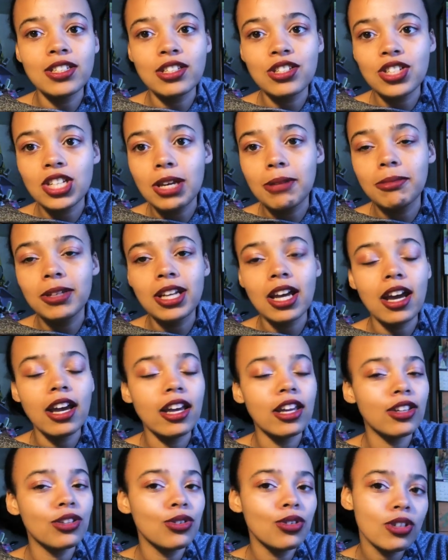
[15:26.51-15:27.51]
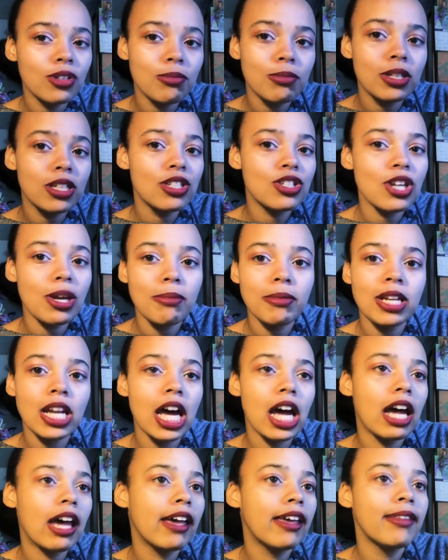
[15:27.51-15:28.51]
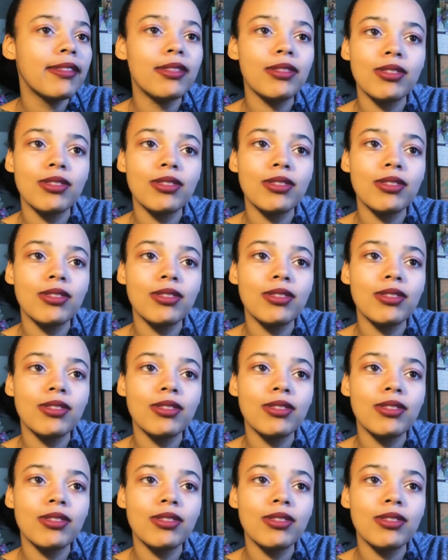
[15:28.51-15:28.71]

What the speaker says: a Gemini. You could be a Gemini.